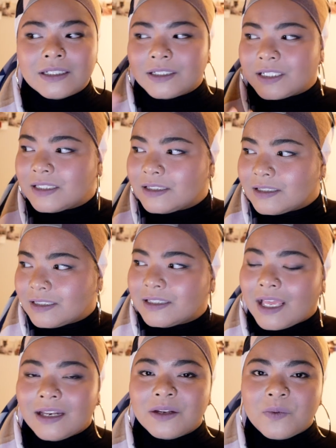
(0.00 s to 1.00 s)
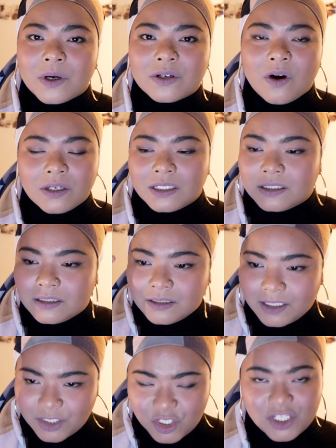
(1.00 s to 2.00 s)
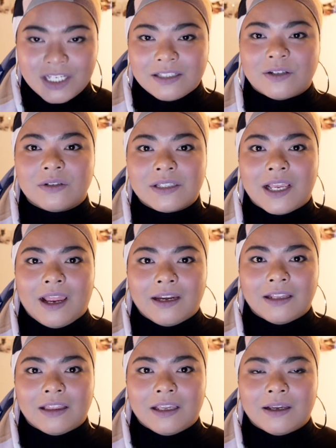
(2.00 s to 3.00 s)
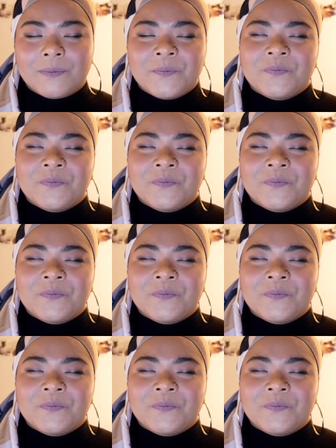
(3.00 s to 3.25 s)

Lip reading: Just stand in one corner and just don't say anything.